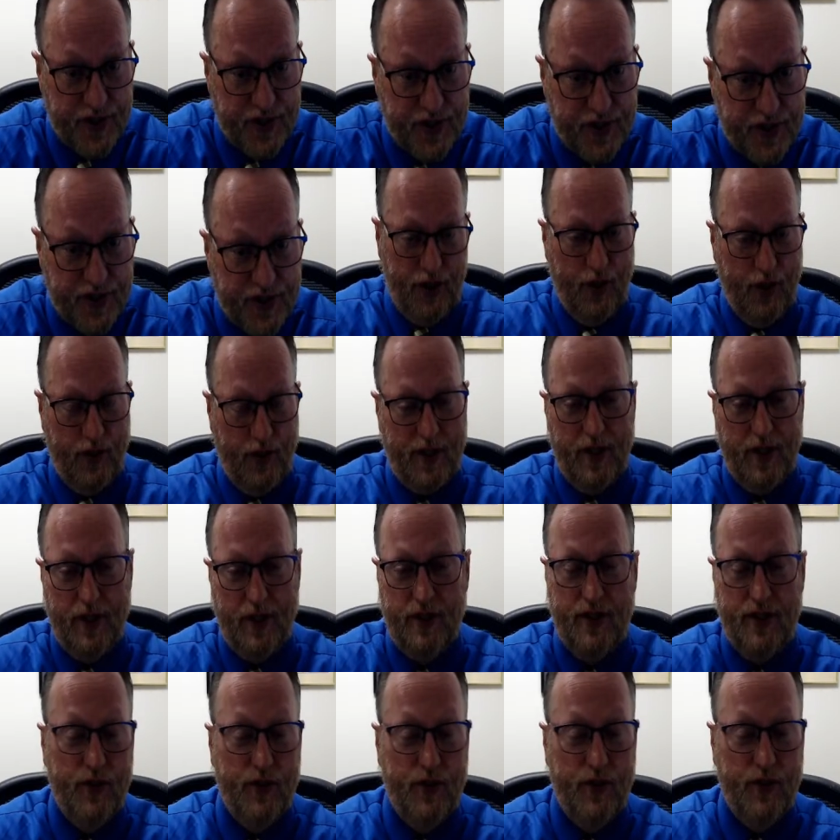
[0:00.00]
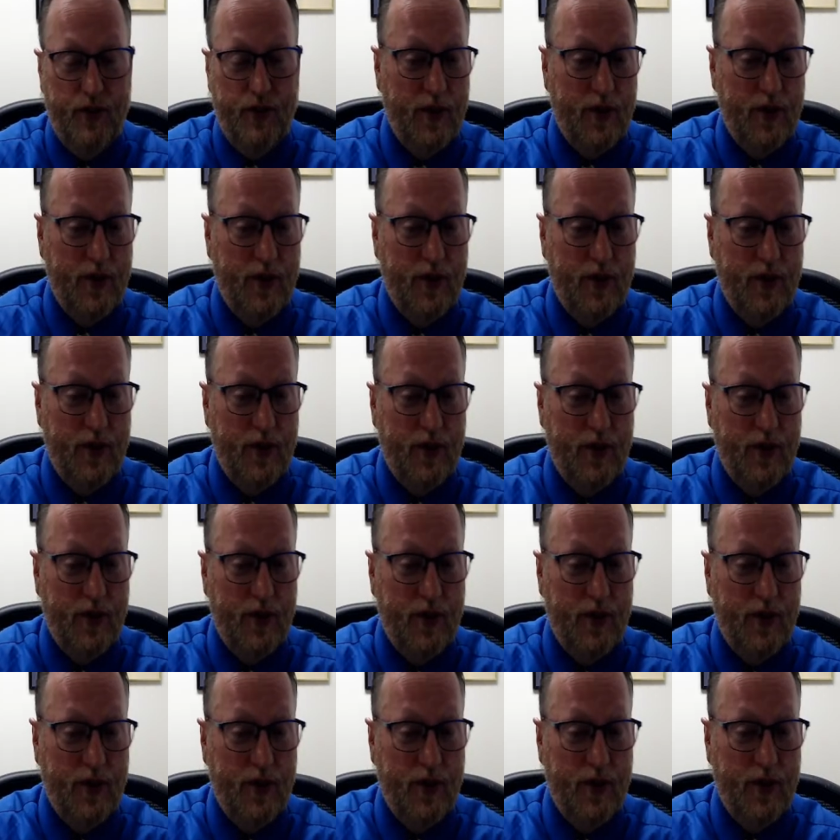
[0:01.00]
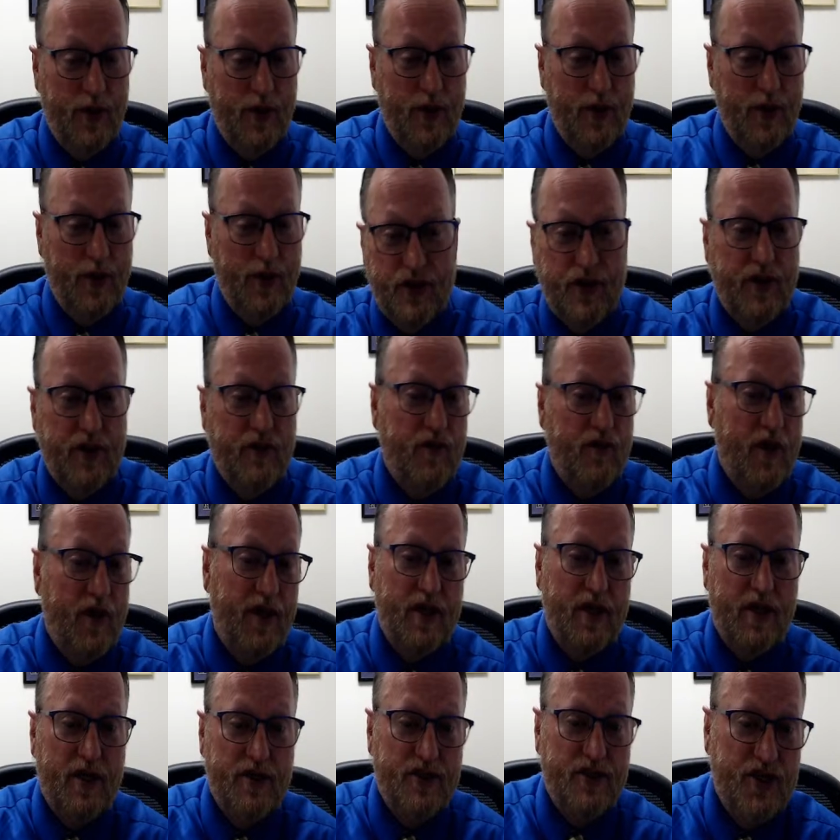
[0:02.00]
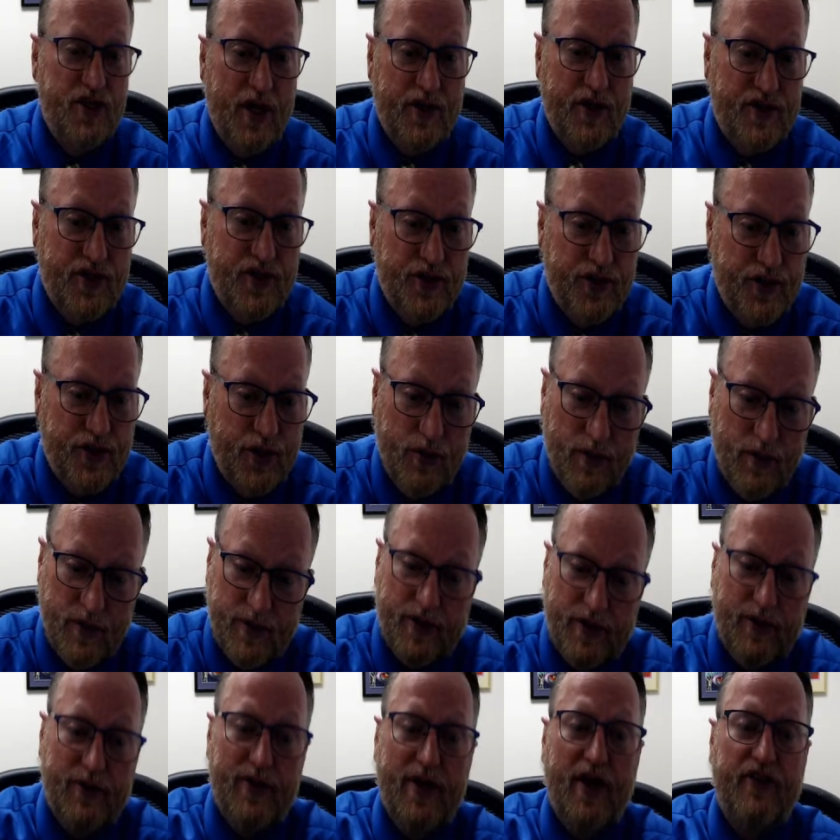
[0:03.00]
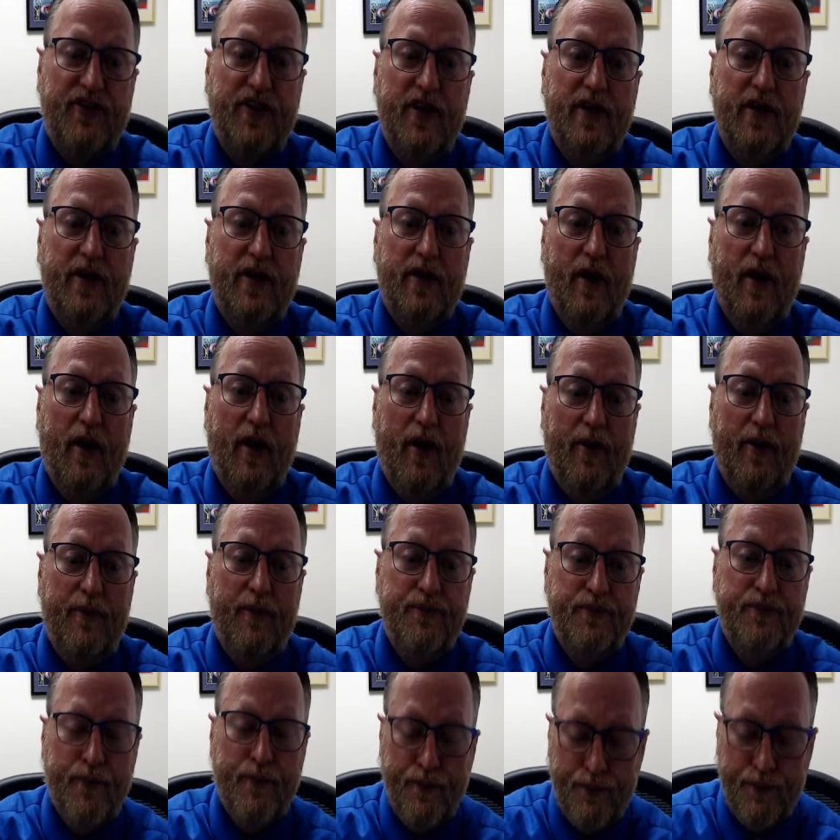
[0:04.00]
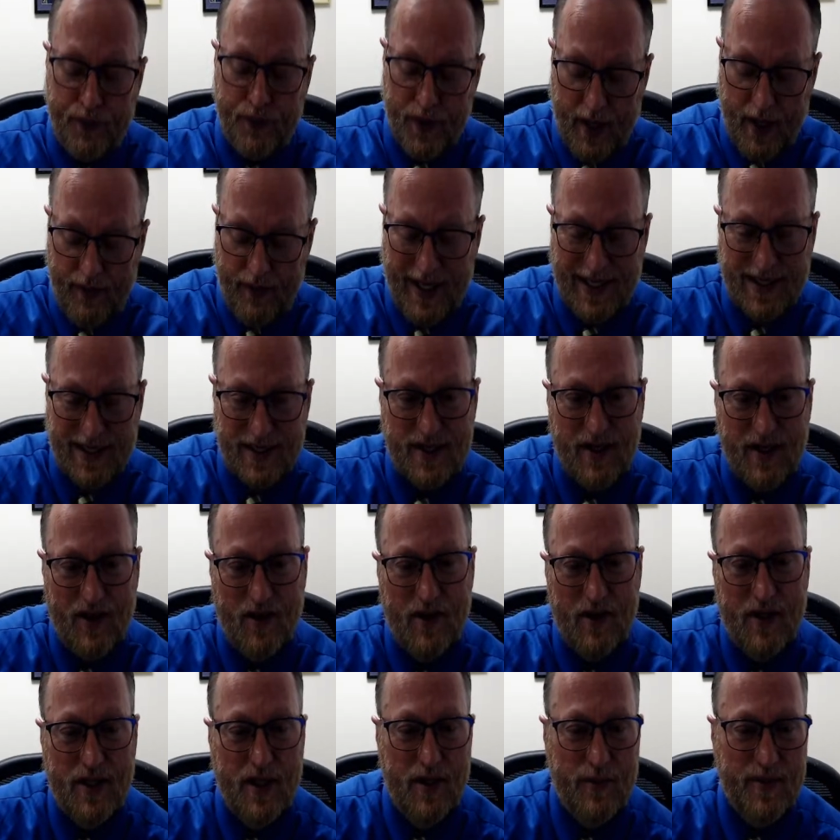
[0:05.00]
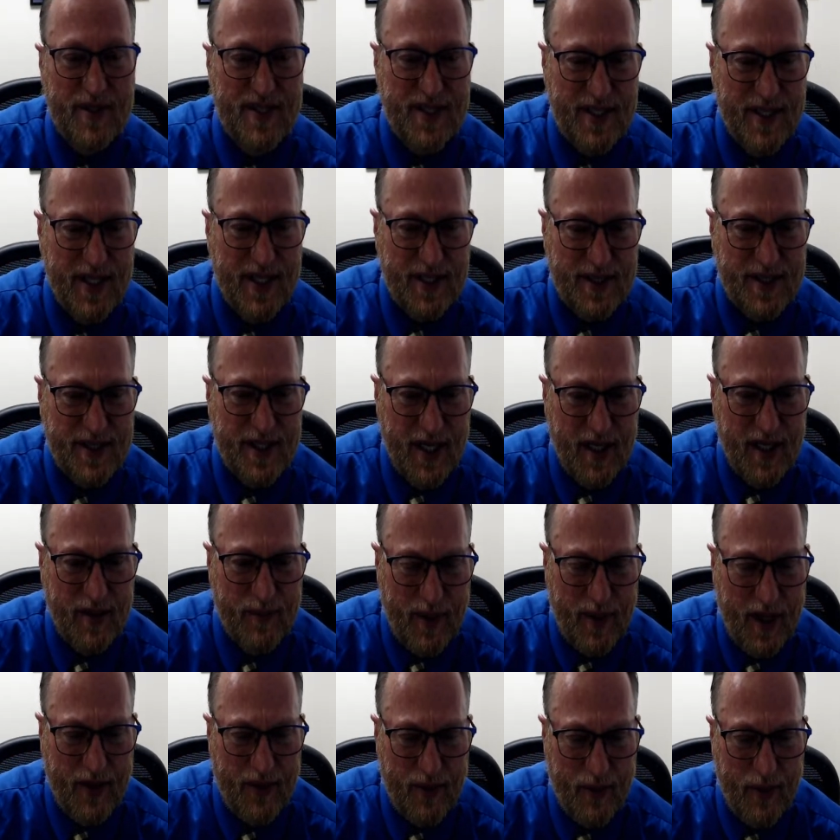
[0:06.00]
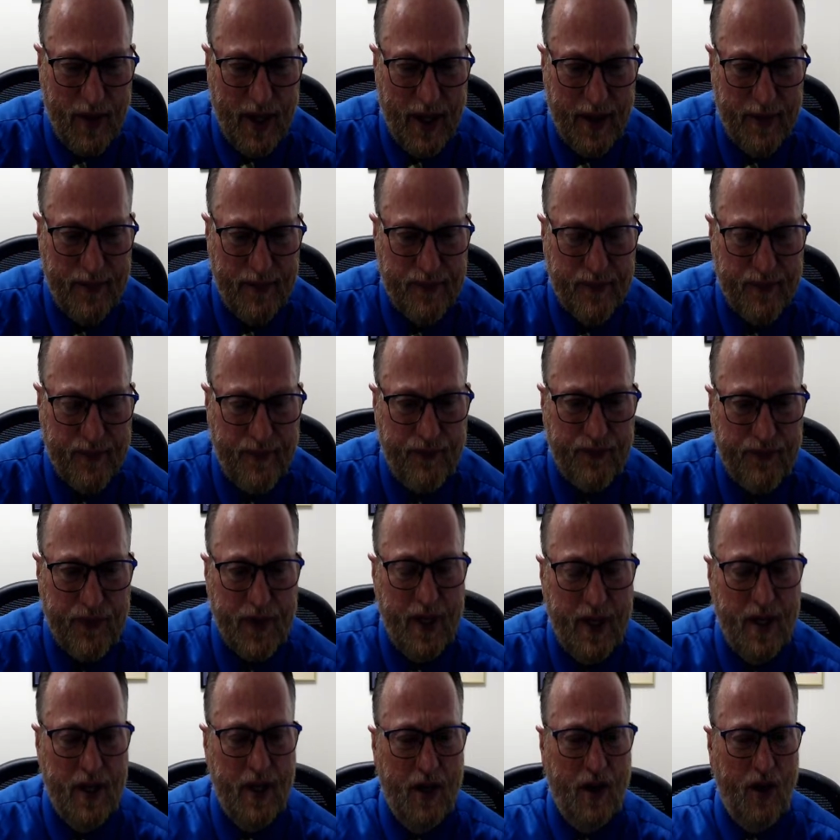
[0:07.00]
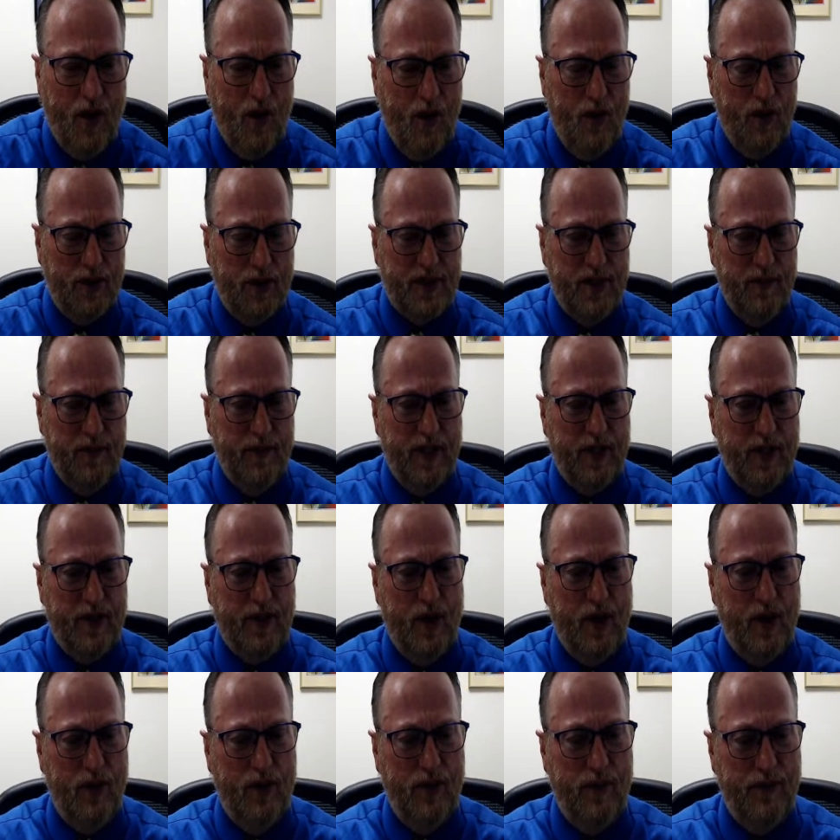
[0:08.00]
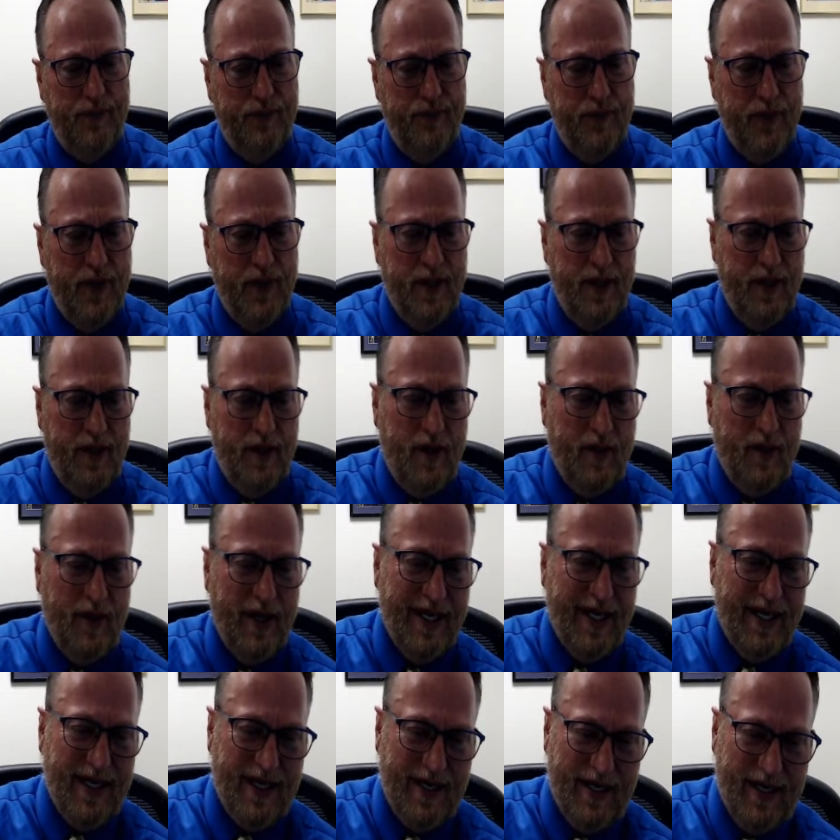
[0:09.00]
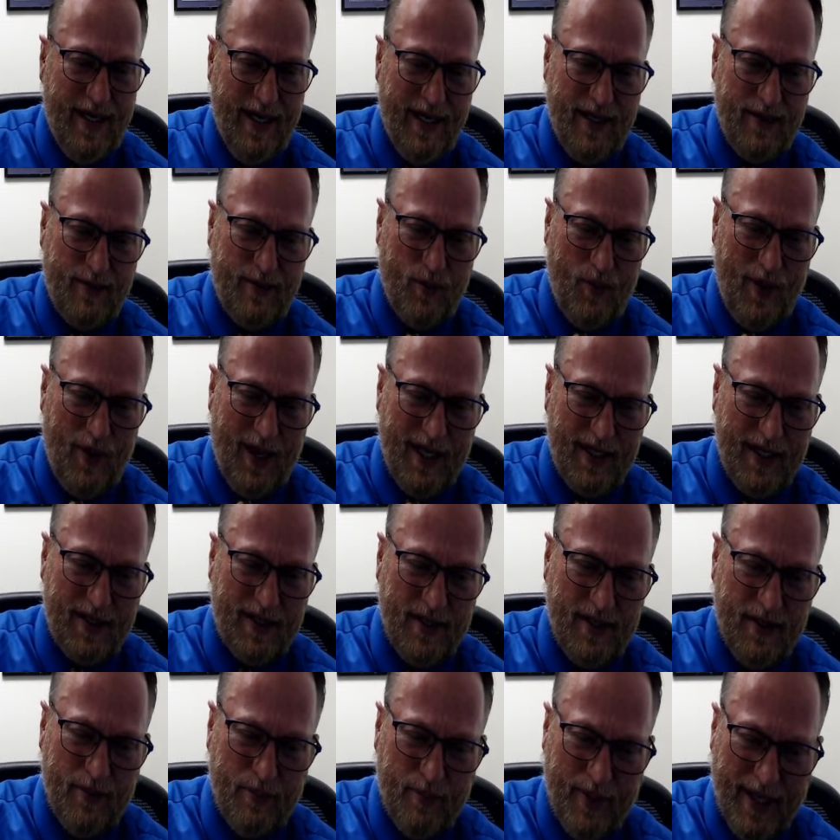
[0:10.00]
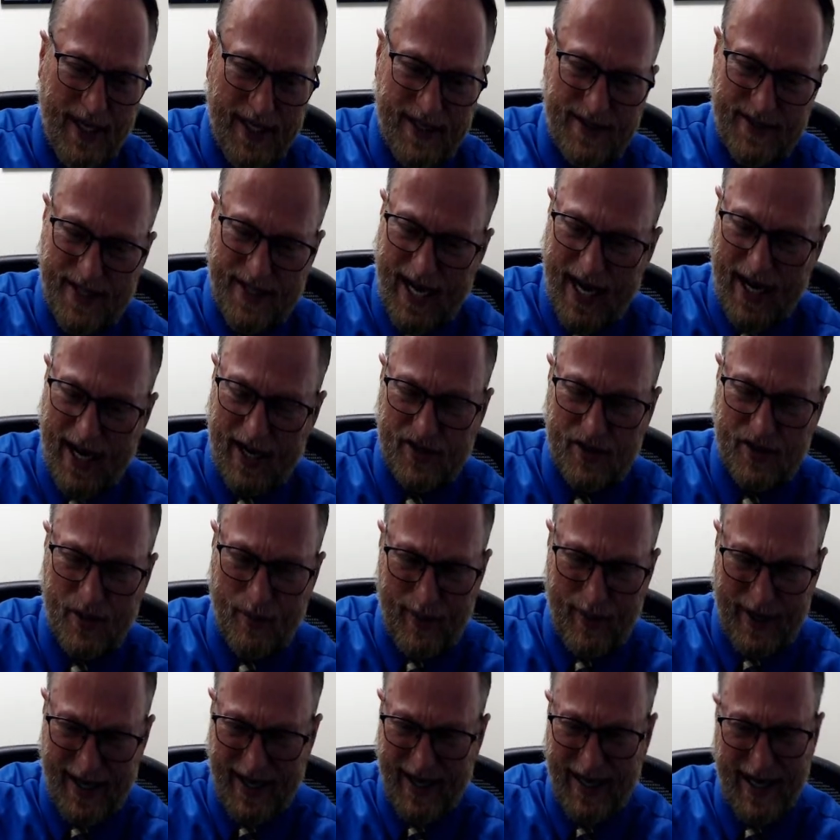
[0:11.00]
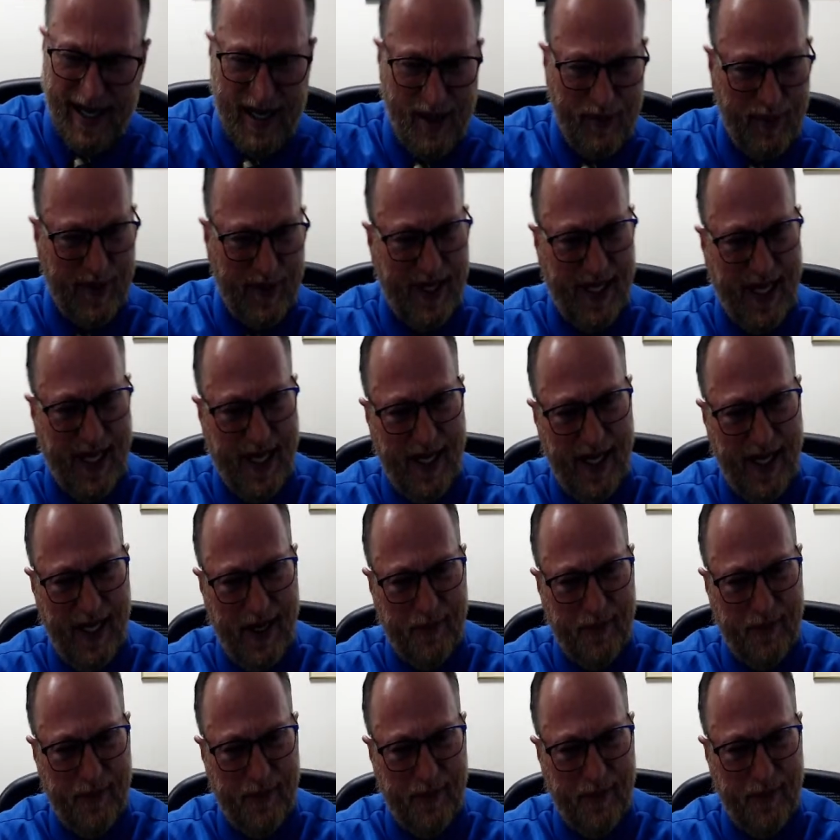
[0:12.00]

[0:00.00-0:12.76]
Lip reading: You can do a corporation or a division, or you can run in conjunction too, or do nothing at all. That's star at number 16, by the way. Ultimate goal, all right, get what? Pay tax or buy a Lamborghini?